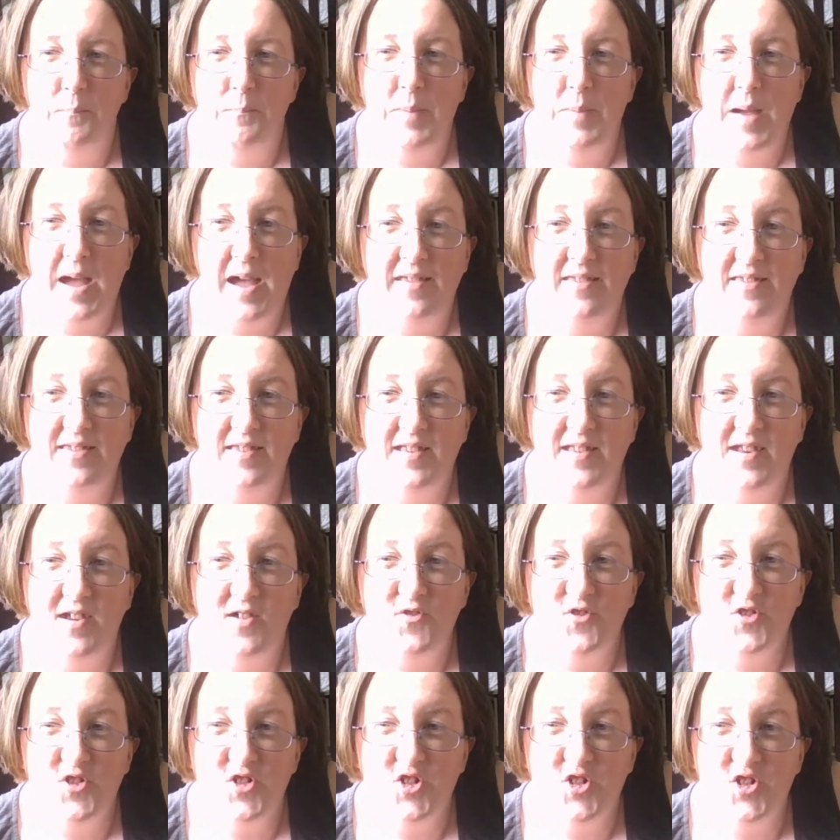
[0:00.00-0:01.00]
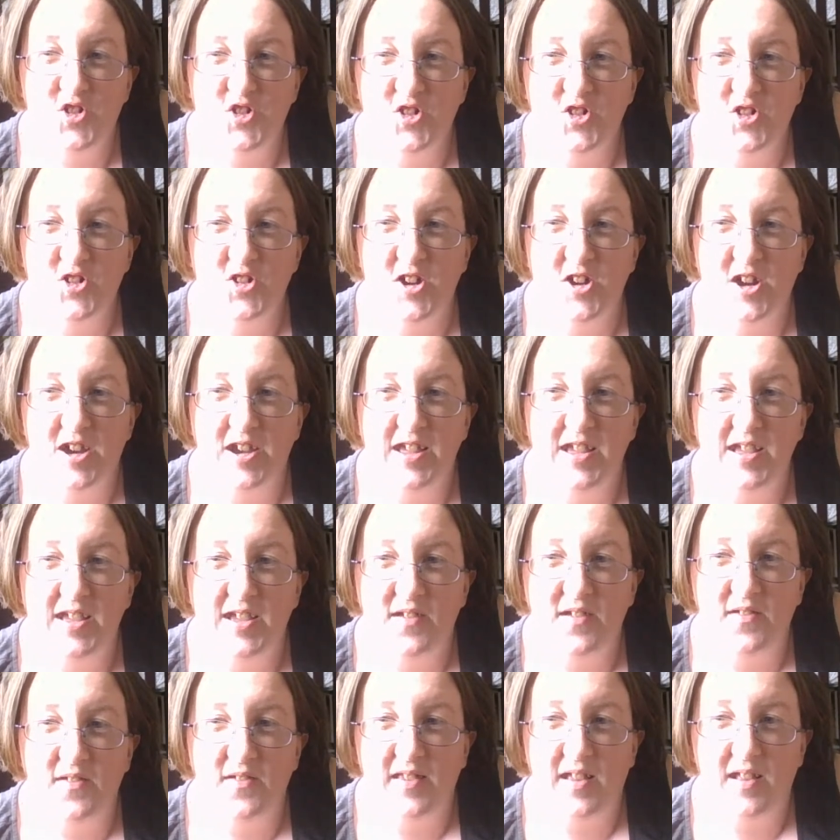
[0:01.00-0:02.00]
Bath stuff for sure. Any
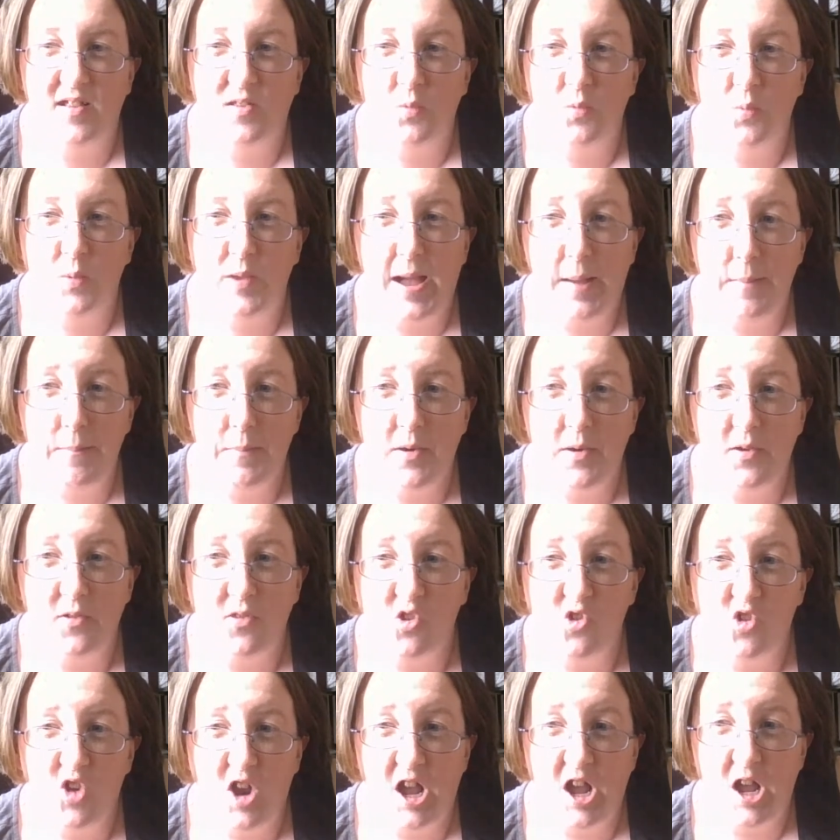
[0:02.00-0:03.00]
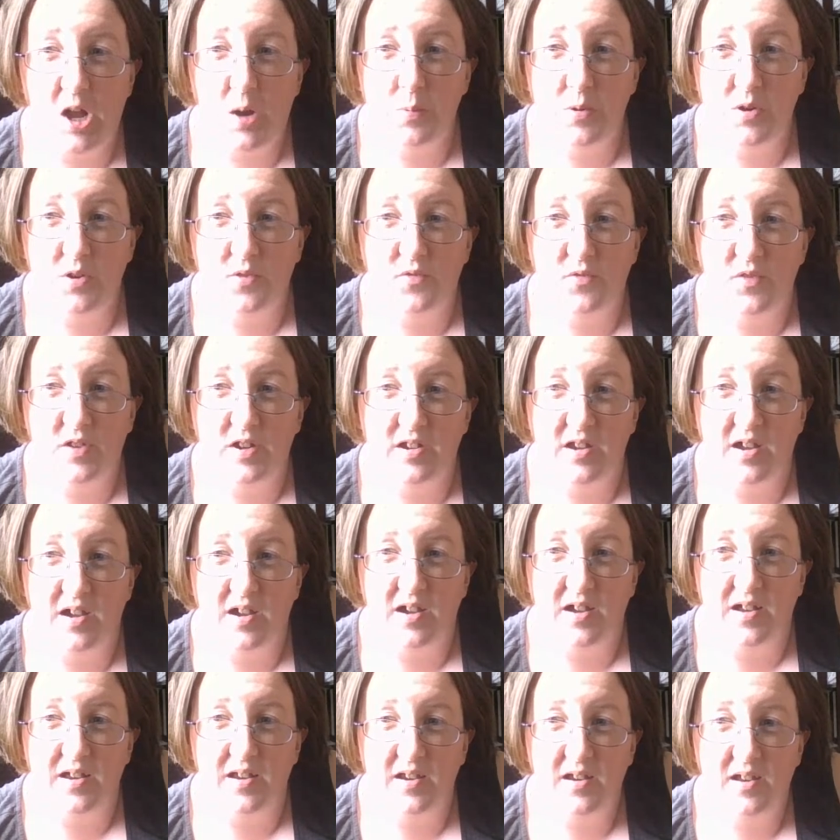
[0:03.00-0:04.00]
gift sets. We got most of the childproofing
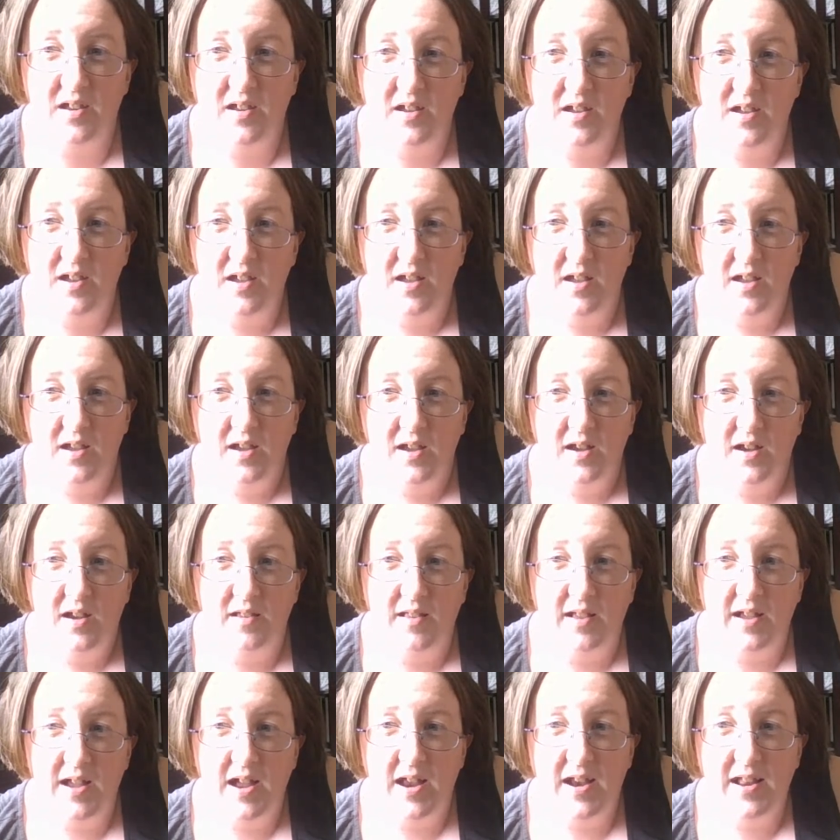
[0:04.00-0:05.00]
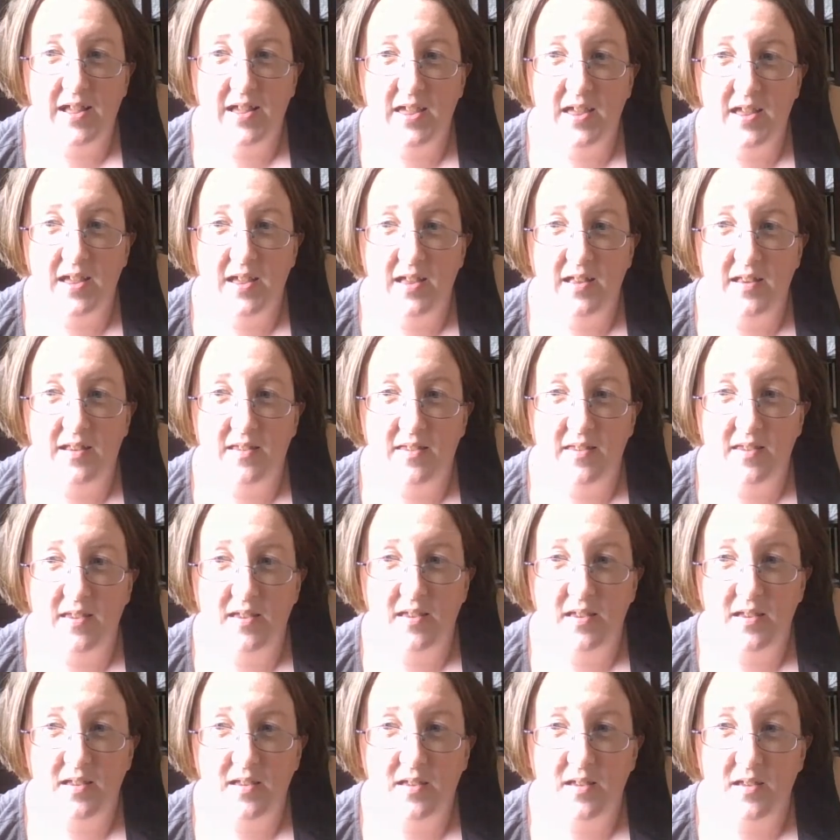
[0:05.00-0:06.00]
done because I got a kit
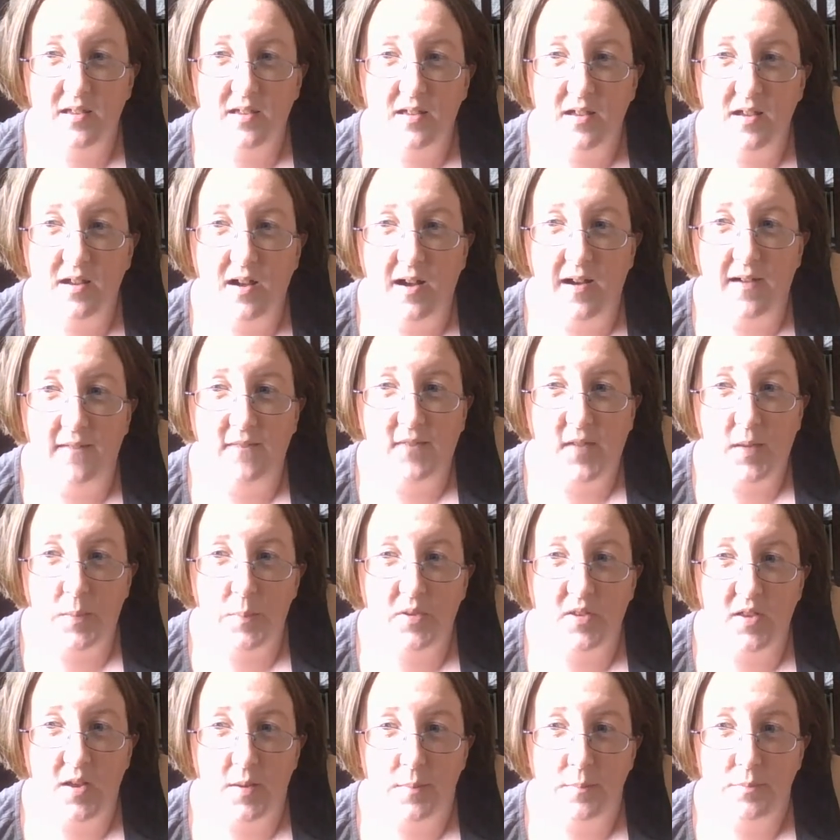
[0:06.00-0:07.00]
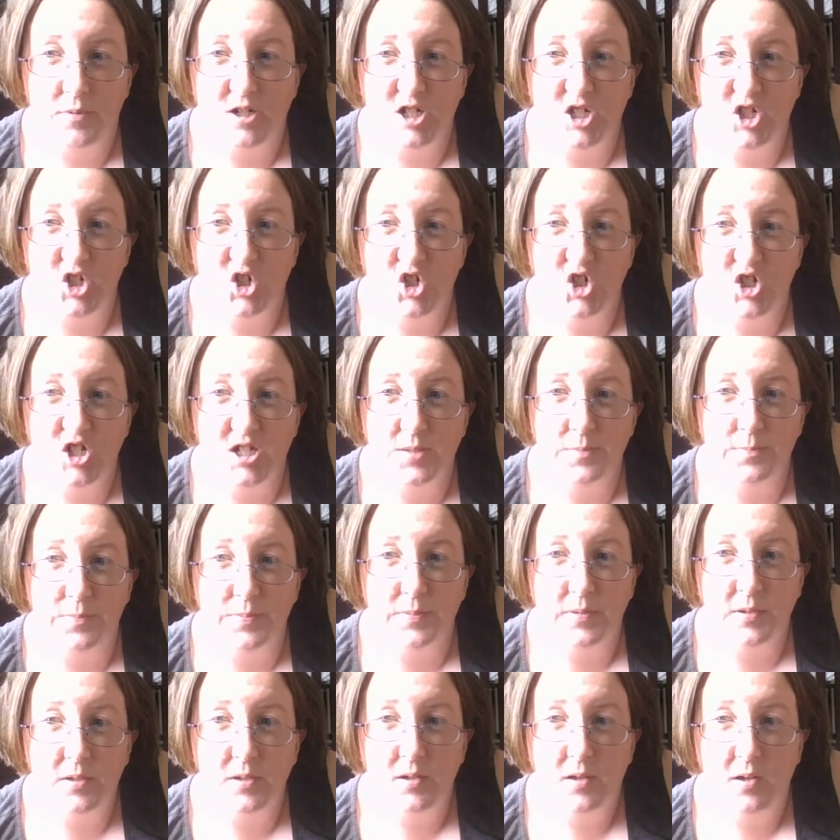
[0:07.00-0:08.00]
off Amazon pretty cheap.
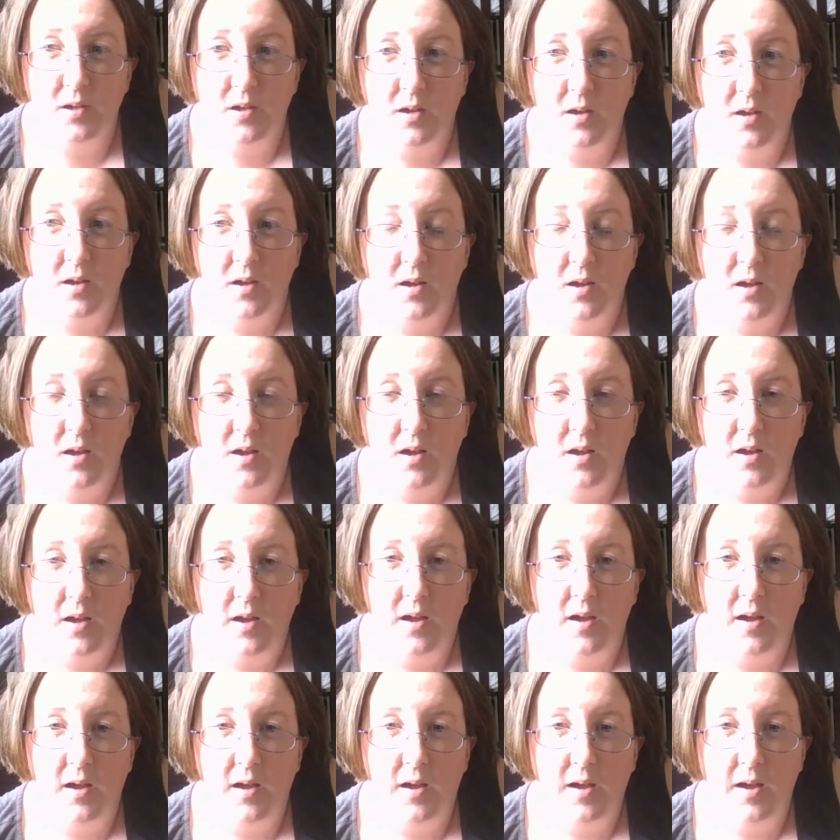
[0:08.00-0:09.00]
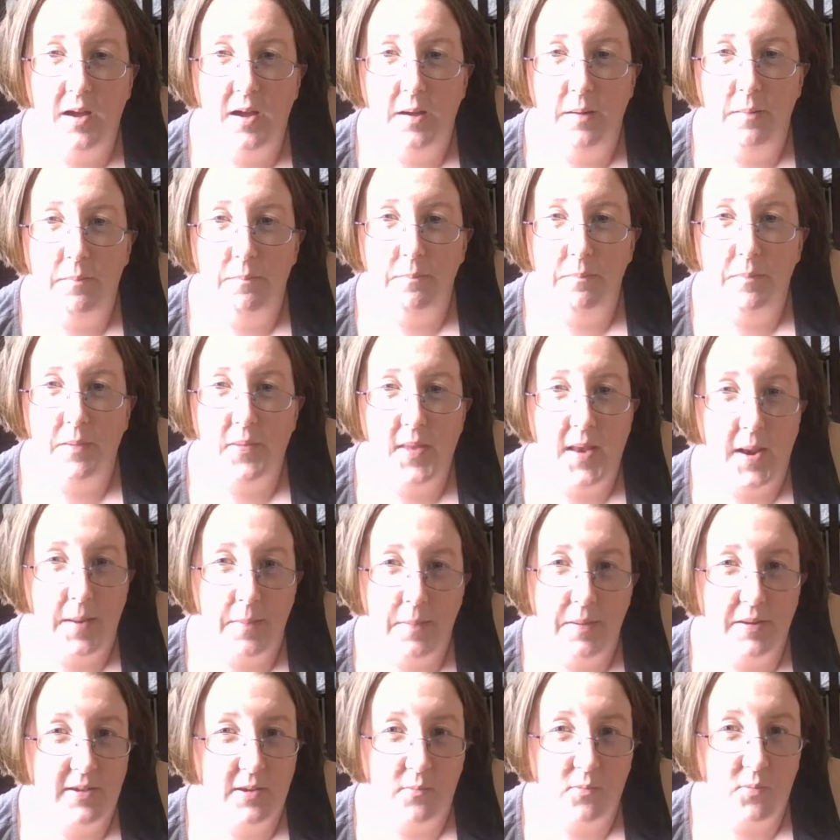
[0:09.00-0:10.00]
And then
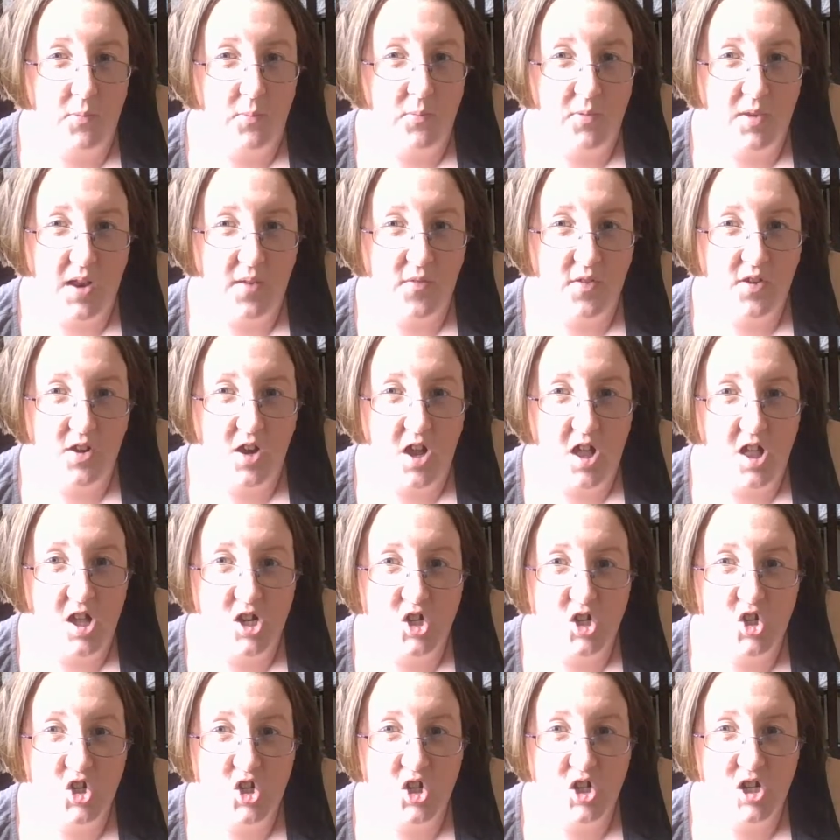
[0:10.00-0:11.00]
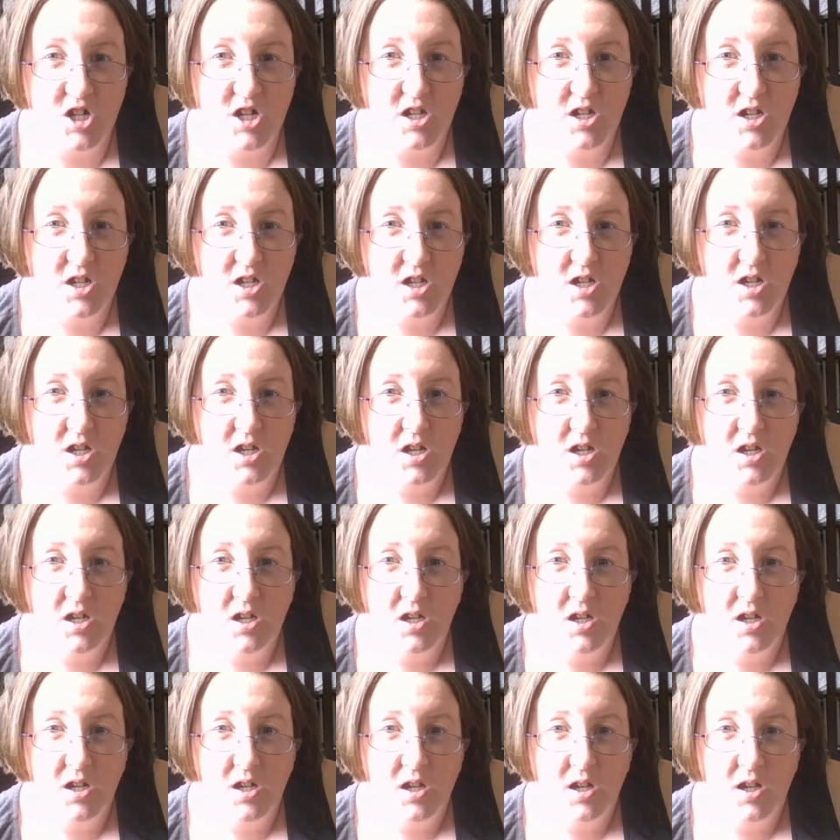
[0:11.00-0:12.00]
I picked up some stuff at Dollar Tree.
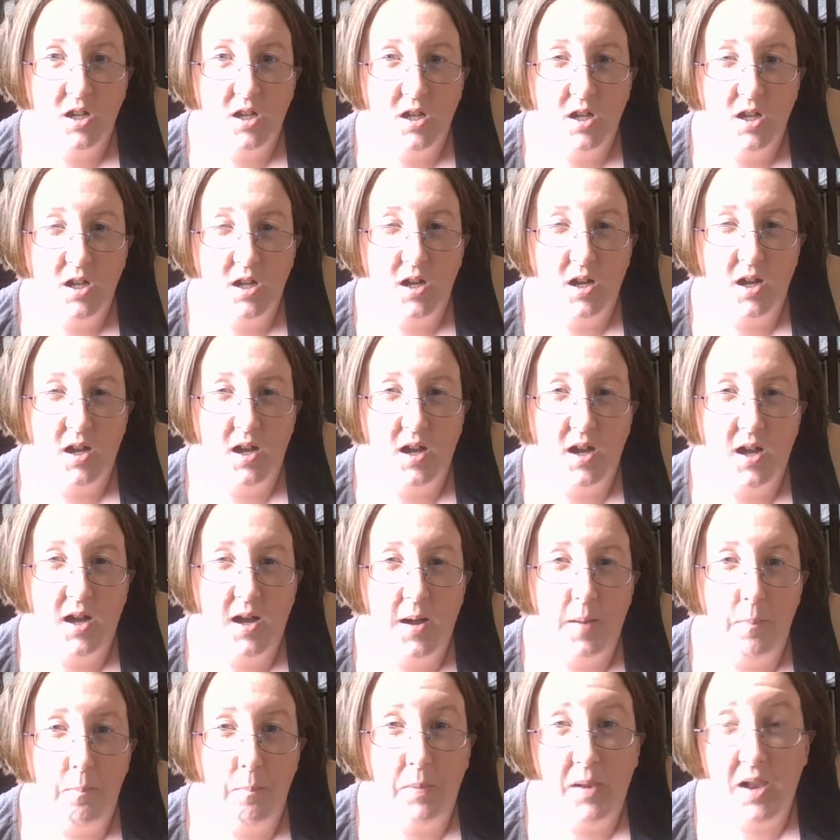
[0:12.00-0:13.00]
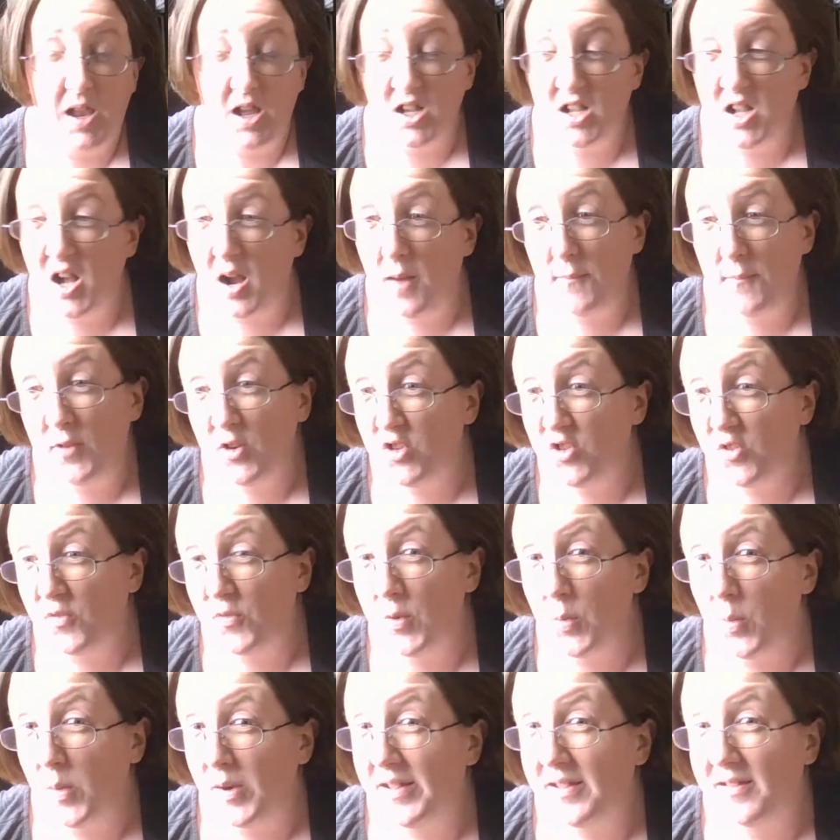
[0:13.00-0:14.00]
Plug covers.
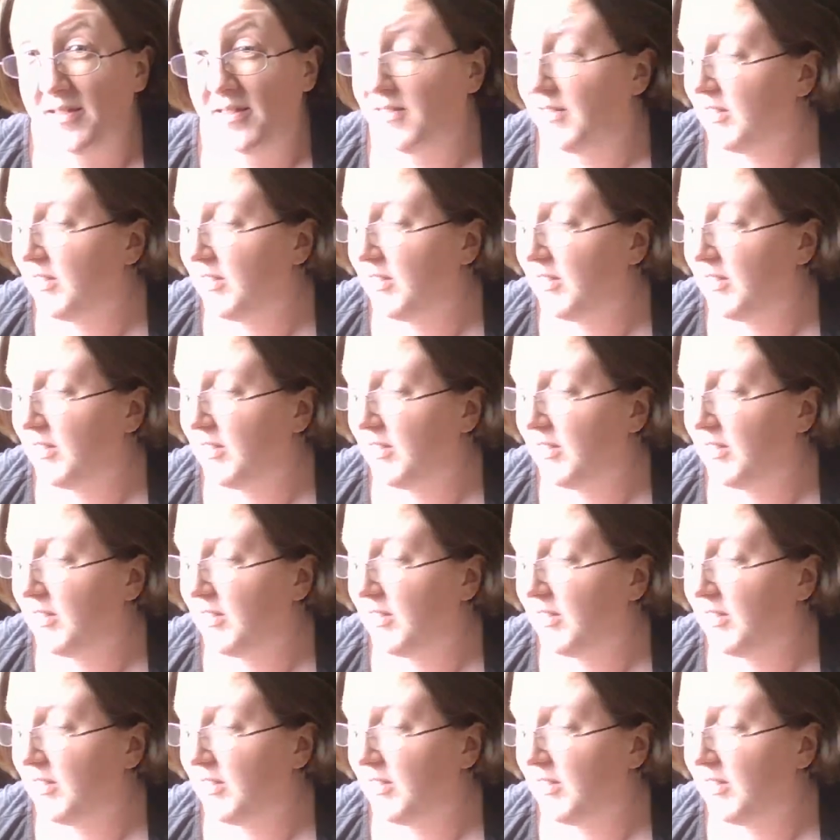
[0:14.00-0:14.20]
If you want to get